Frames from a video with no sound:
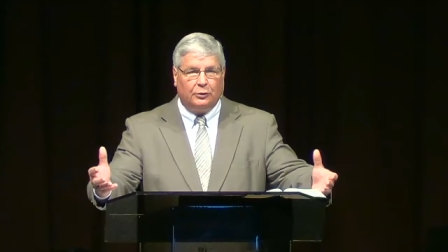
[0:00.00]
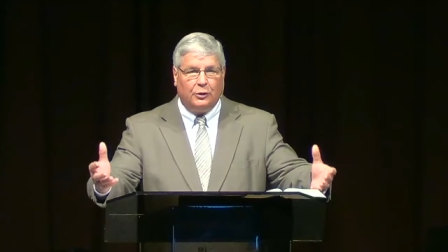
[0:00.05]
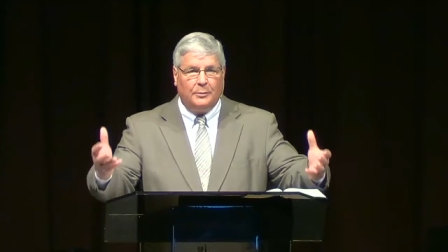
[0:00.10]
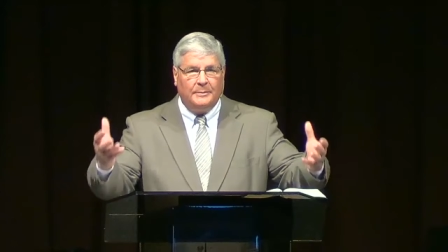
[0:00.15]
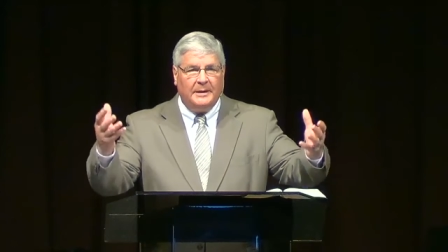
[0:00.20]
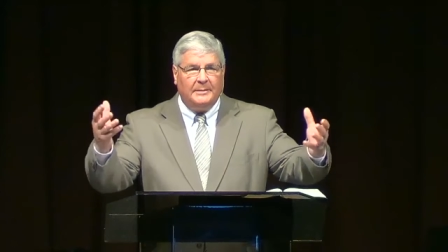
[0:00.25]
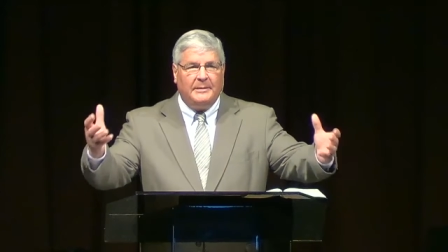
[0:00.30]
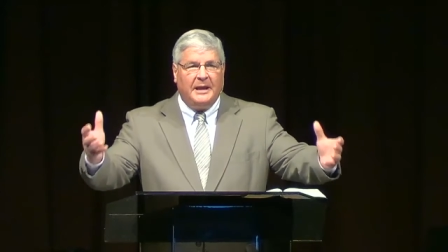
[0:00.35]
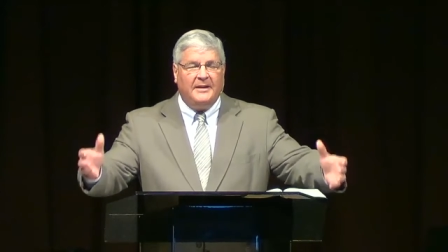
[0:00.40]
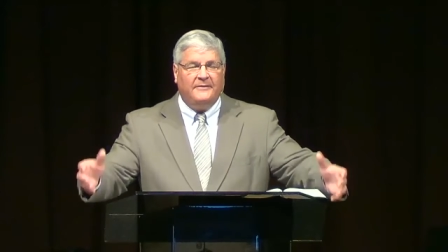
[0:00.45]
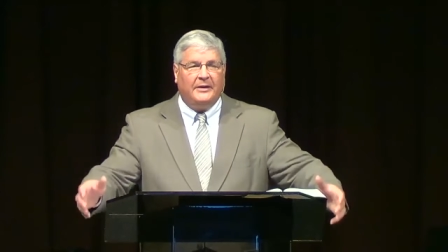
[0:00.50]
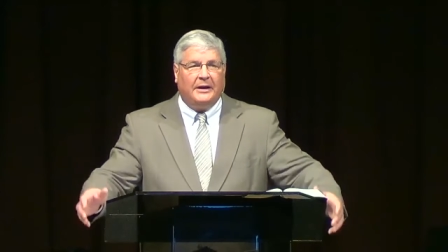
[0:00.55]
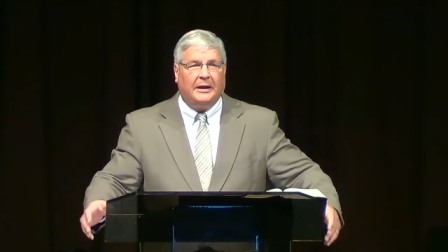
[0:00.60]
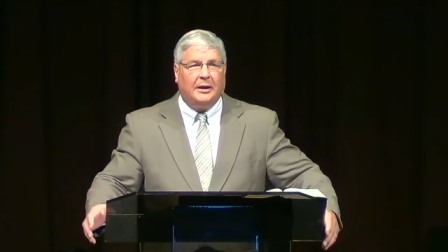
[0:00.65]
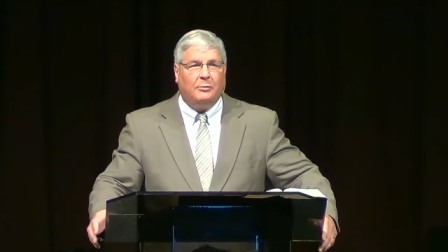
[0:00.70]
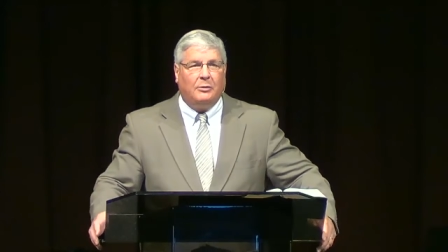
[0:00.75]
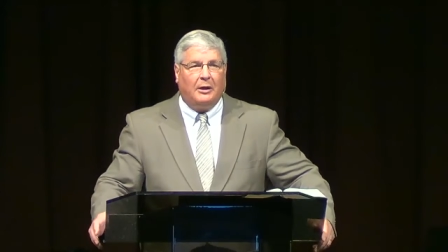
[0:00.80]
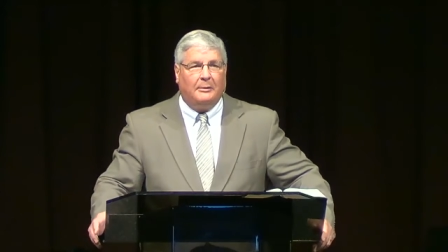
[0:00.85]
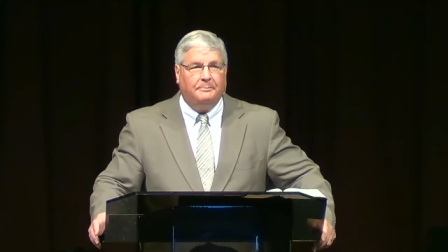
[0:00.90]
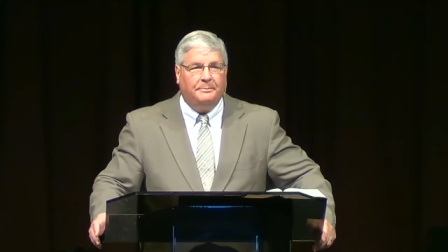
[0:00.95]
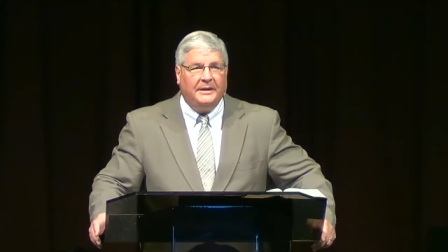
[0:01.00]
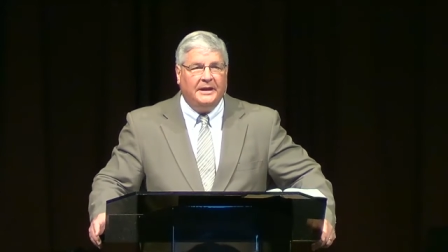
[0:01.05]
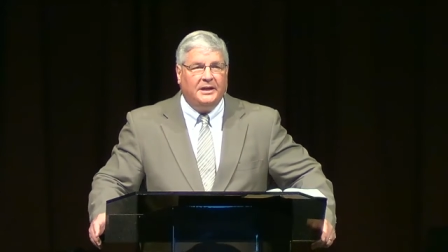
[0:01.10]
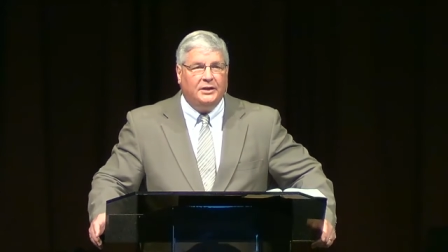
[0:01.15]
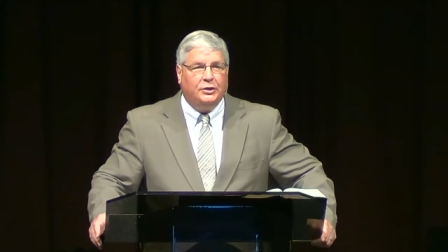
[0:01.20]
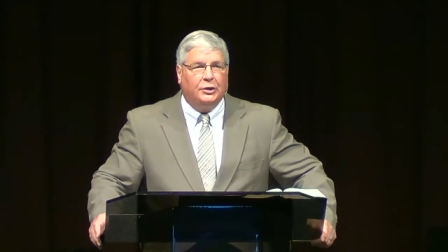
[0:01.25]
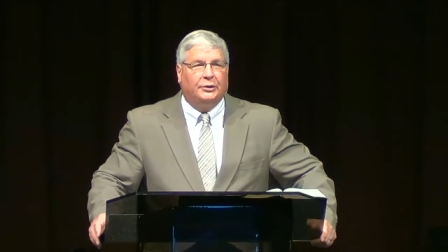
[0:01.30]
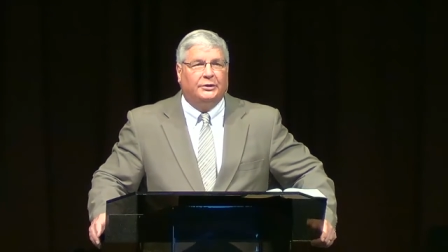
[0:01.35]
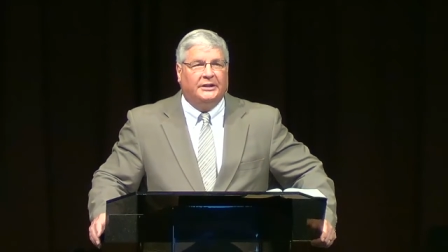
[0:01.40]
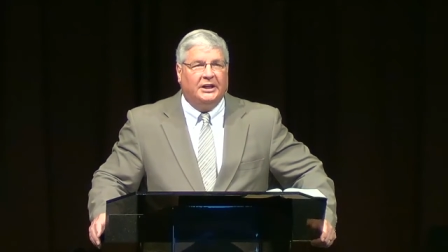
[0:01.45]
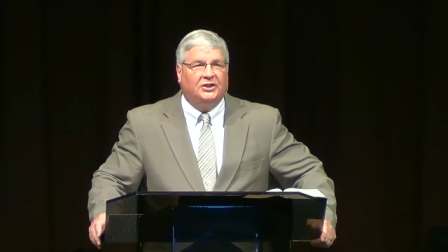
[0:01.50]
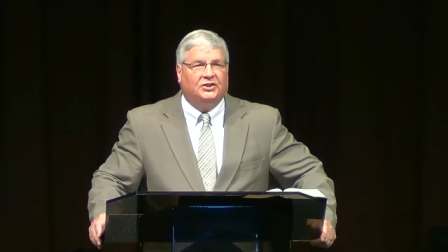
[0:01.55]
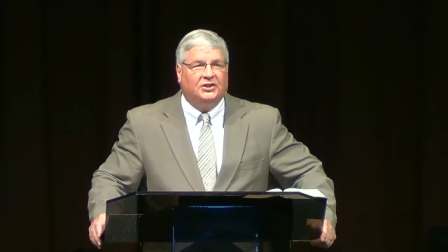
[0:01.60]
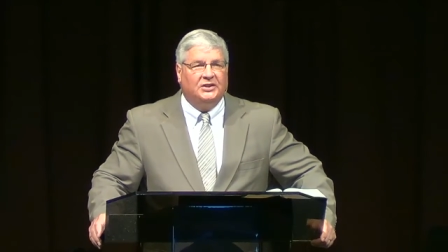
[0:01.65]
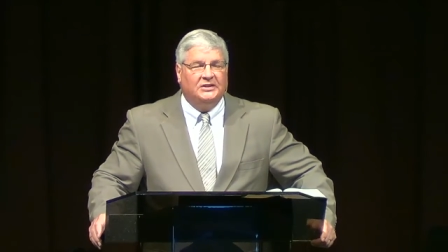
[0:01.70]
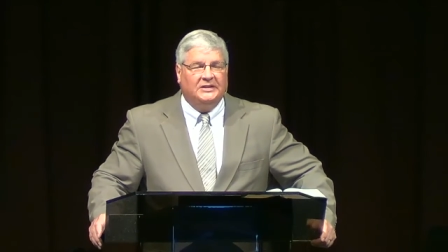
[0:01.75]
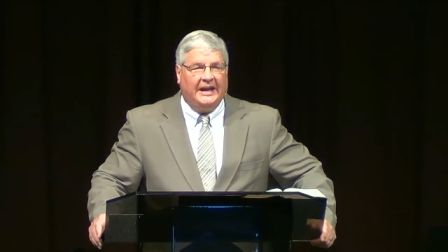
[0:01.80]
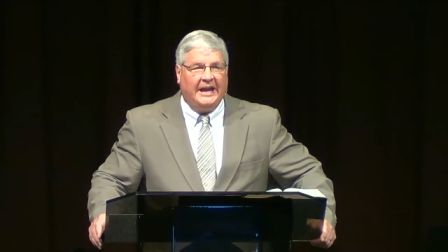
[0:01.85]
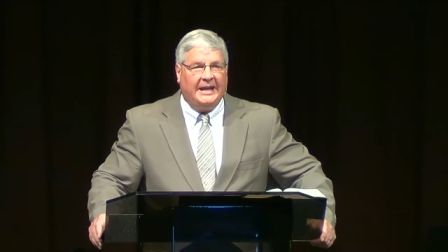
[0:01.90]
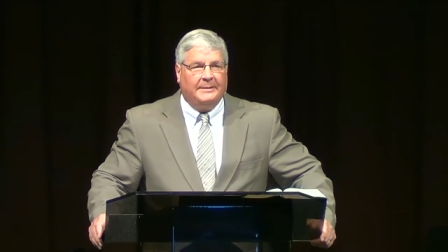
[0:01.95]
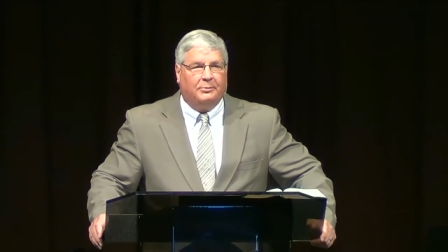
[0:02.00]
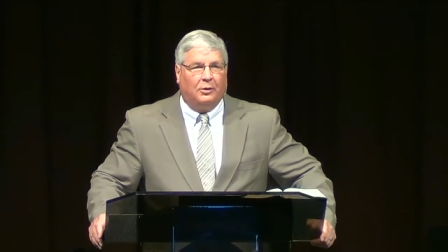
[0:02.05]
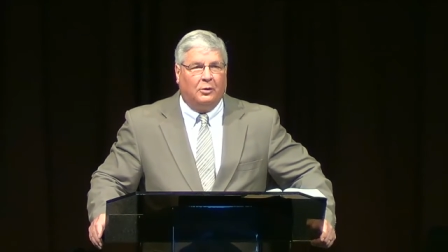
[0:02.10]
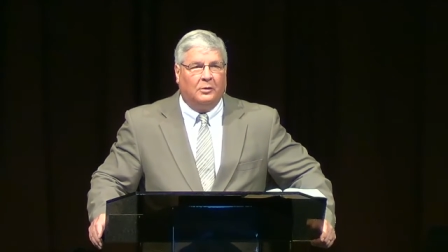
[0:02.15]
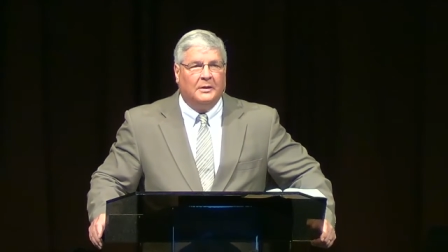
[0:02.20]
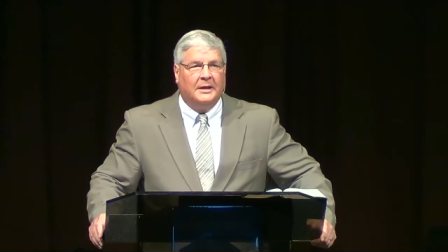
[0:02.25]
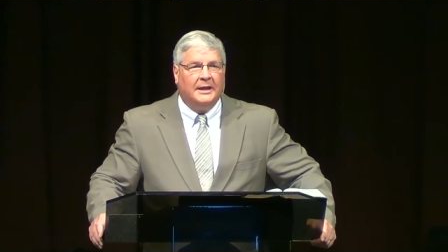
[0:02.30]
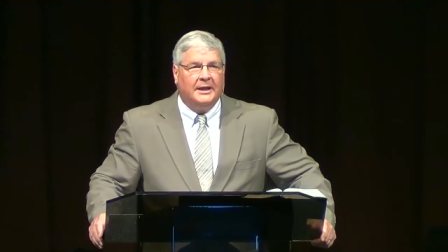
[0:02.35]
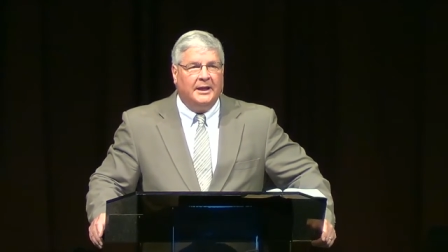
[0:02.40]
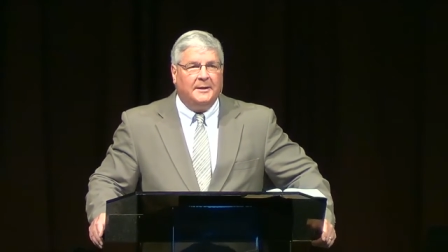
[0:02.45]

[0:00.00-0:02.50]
room. It may very well be your kitchen table.